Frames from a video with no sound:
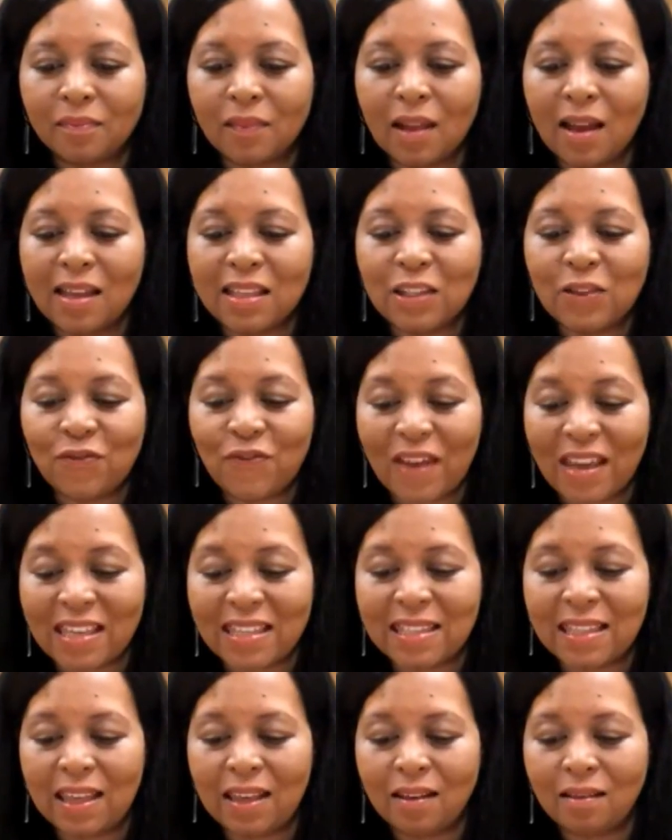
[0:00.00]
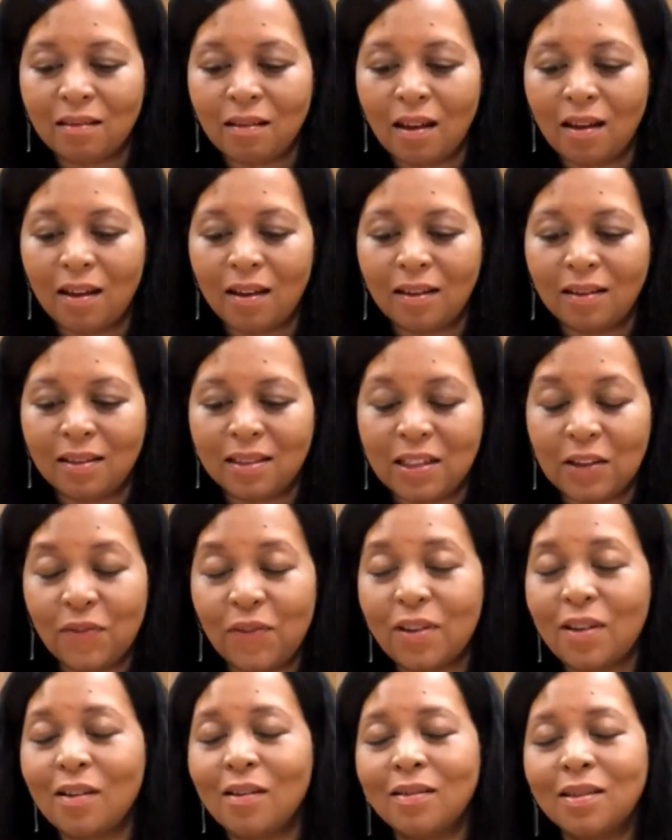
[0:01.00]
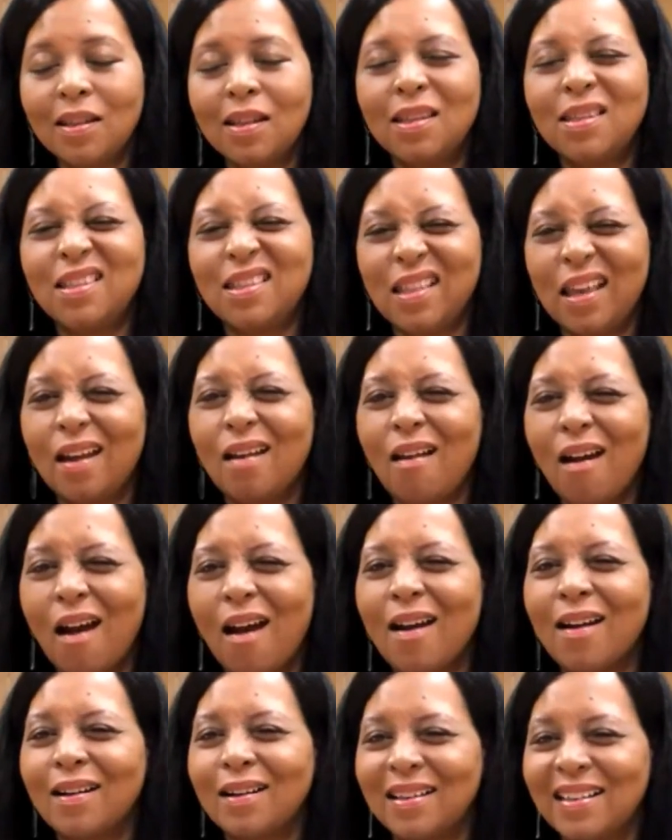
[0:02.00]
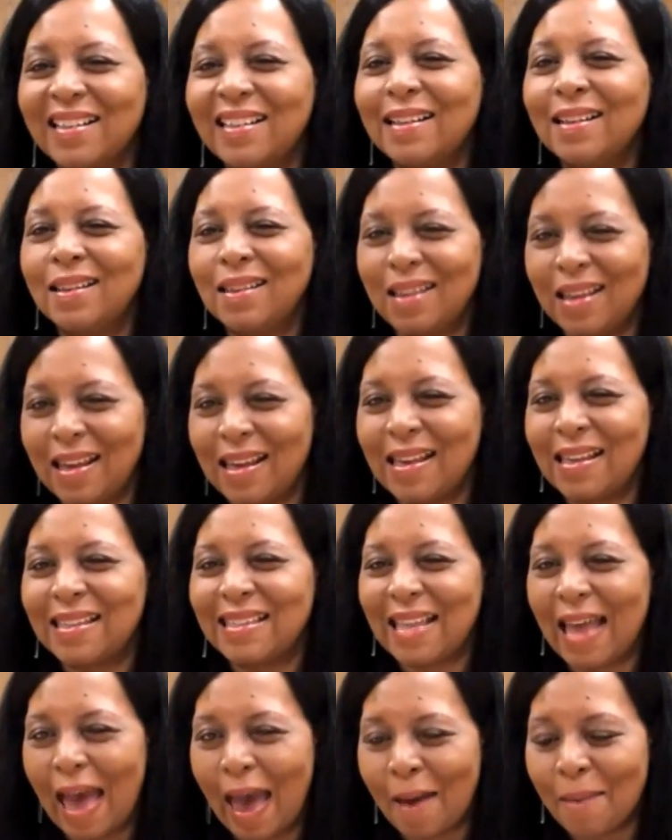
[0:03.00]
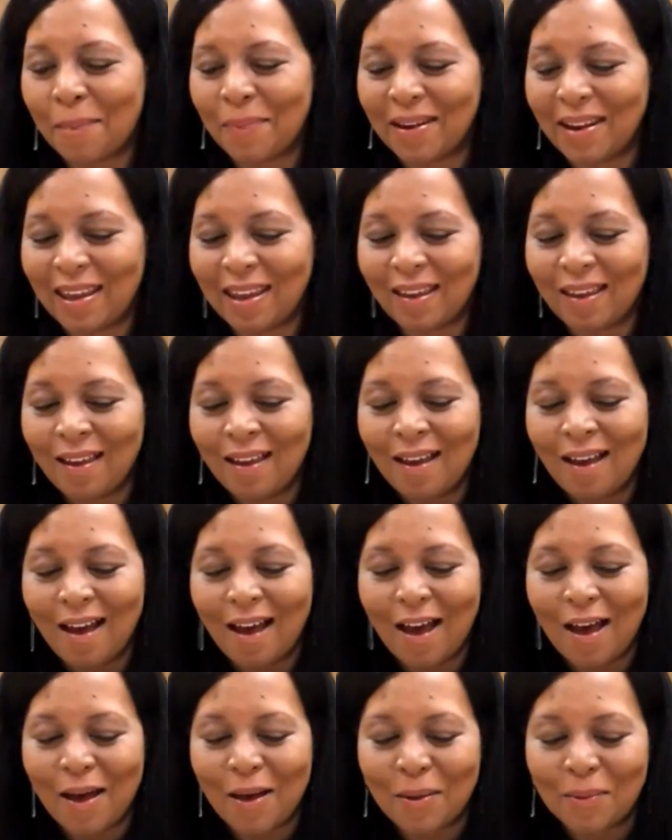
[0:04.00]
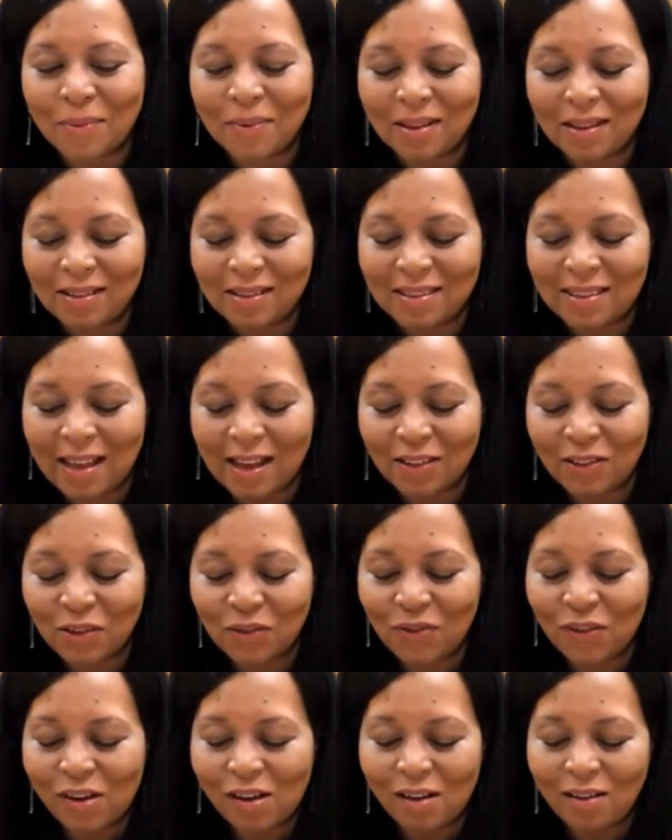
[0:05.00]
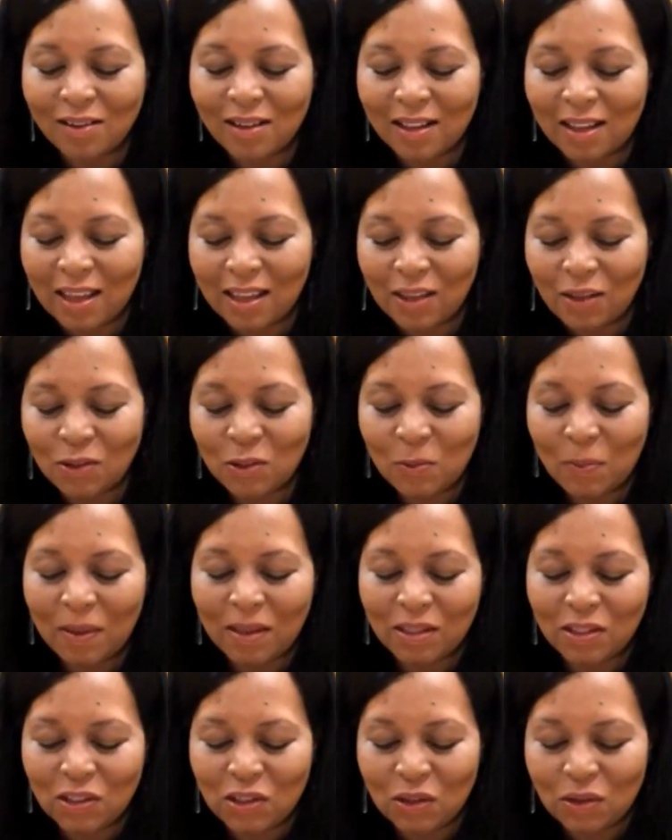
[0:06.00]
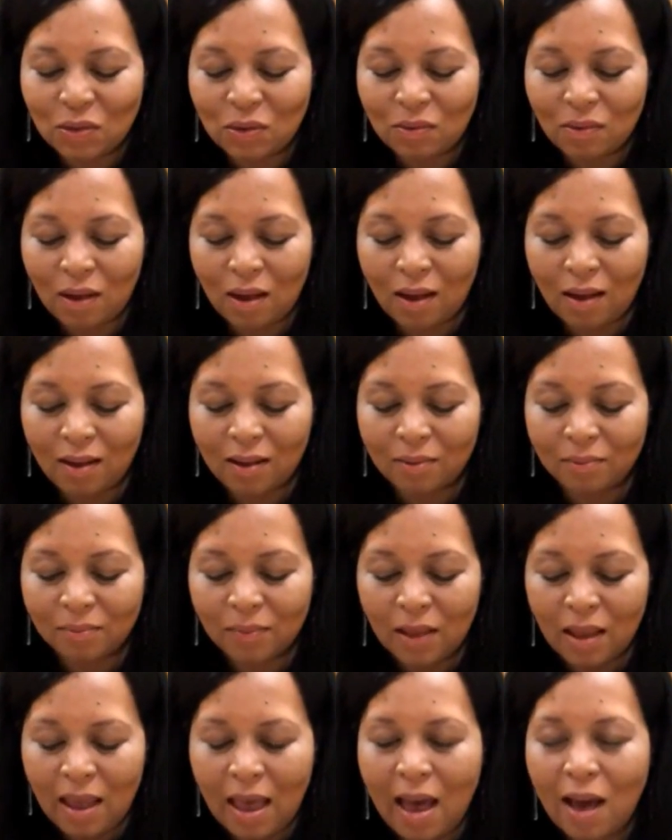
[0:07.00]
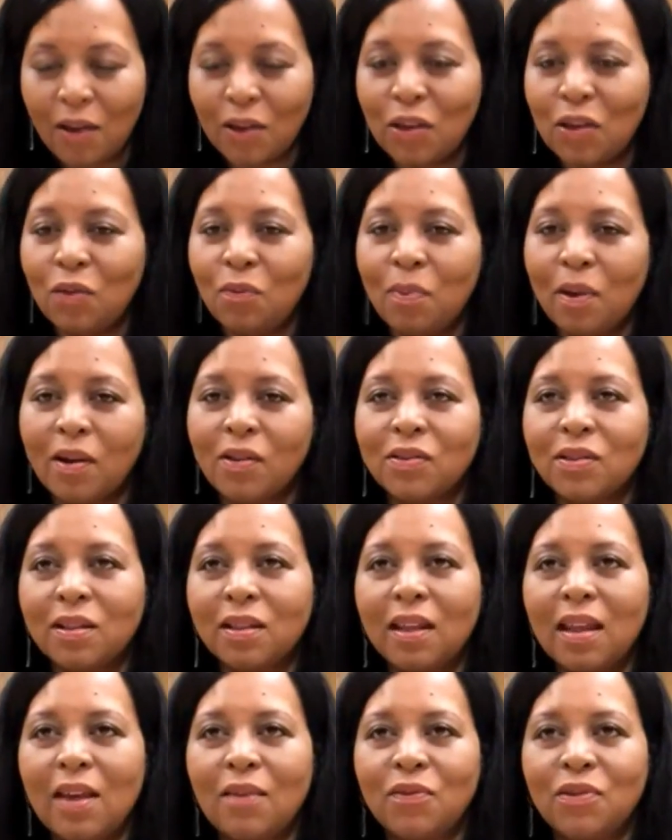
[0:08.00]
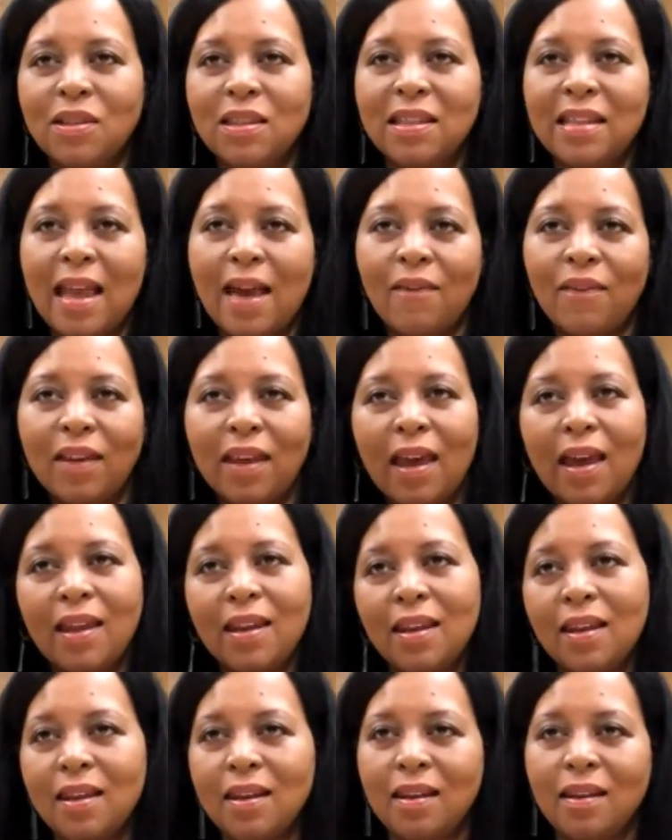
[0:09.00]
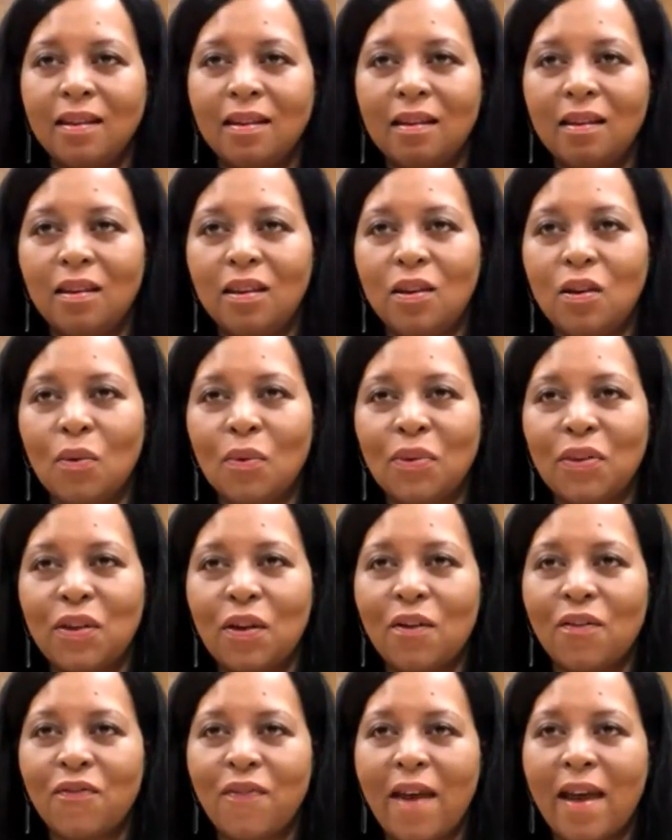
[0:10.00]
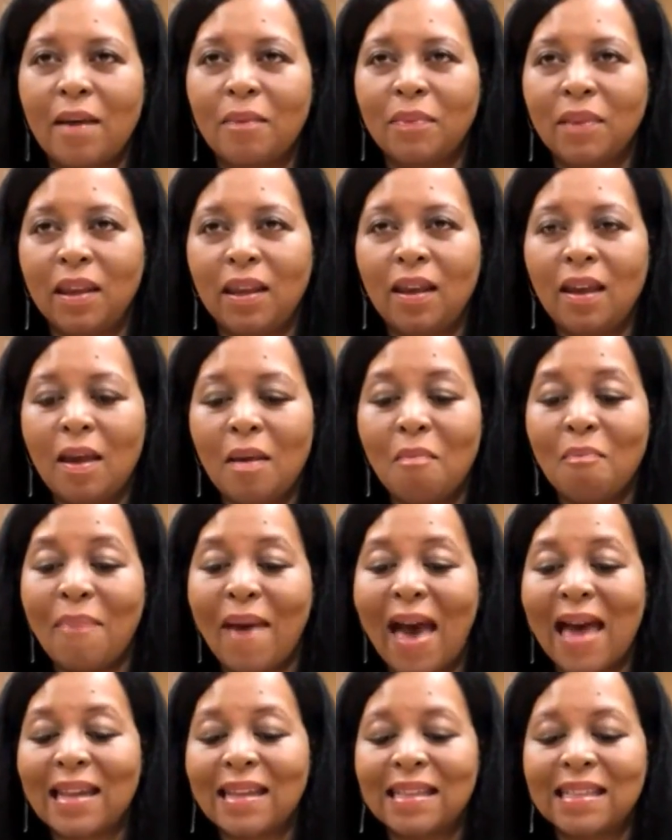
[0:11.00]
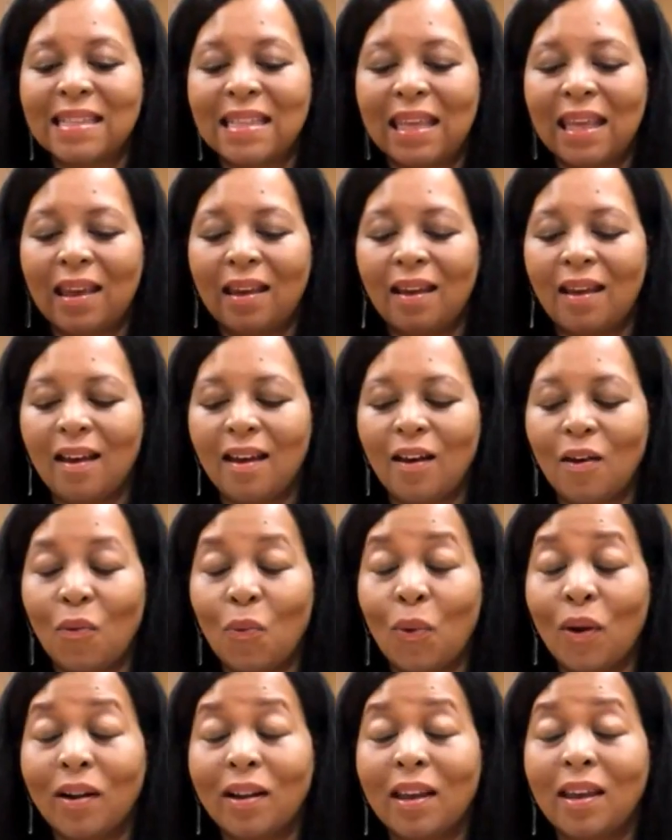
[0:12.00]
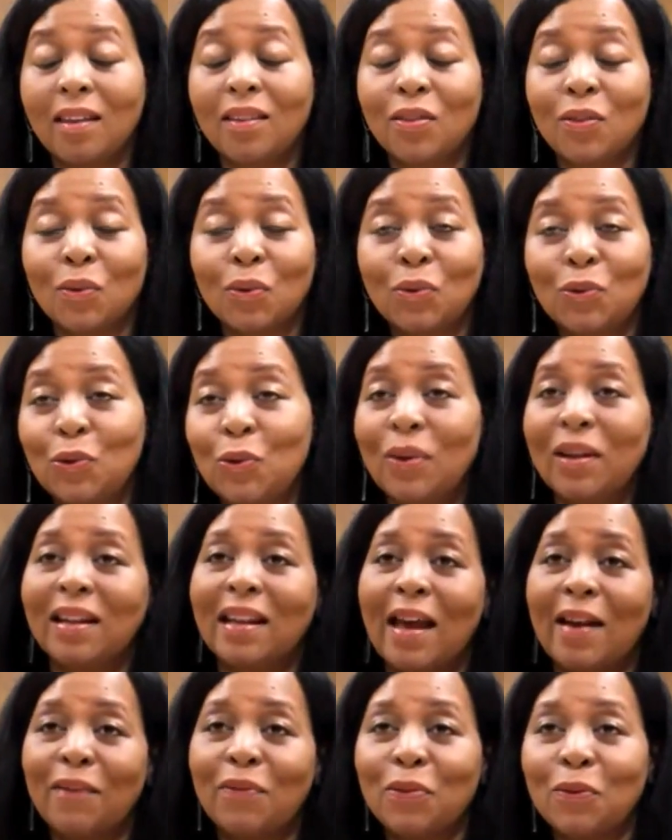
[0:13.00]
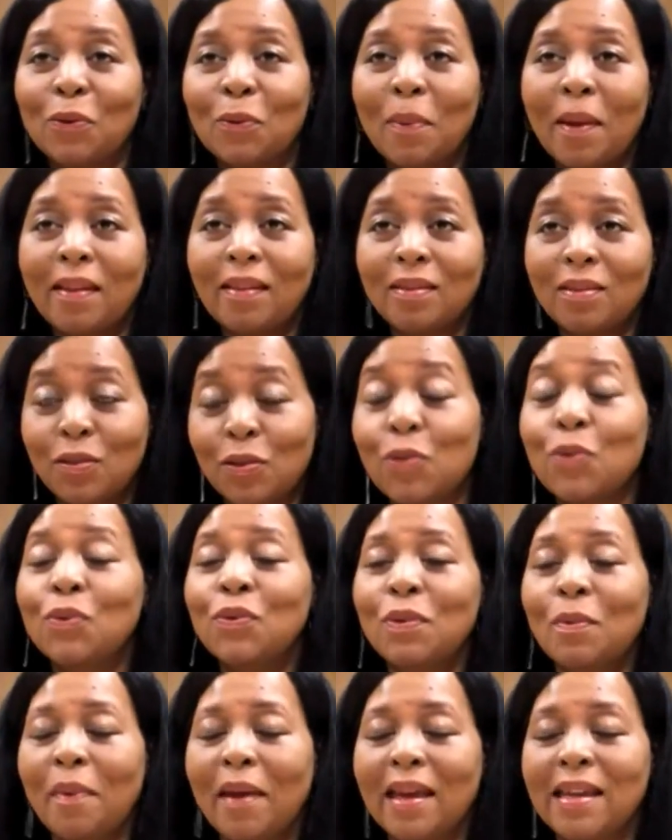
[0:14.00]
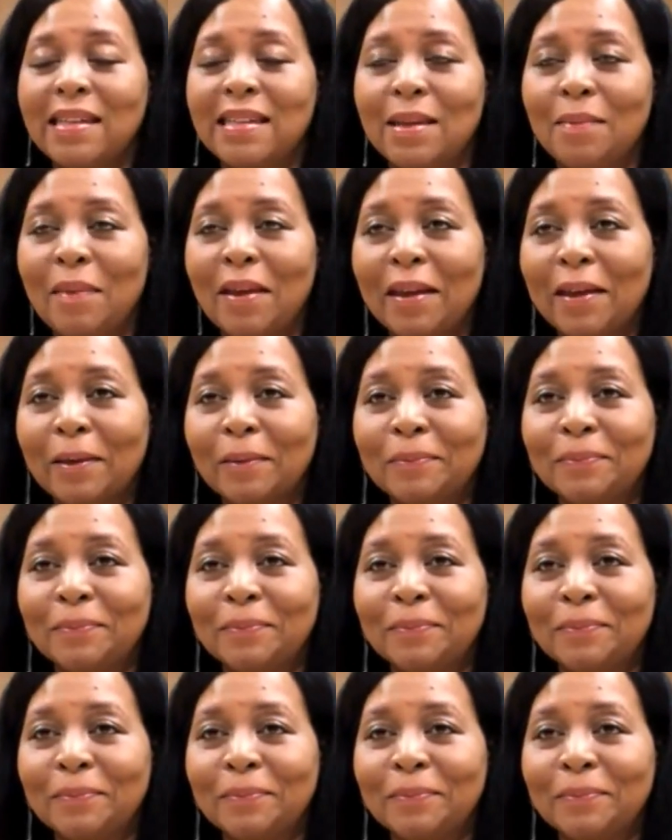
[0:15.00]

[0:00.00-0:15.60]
us facing difficulties, there are good things happening. Dr. Verholden, can you speak to how you personally have just navigated and, with your family, balancing, working through, doing life through the pandemic?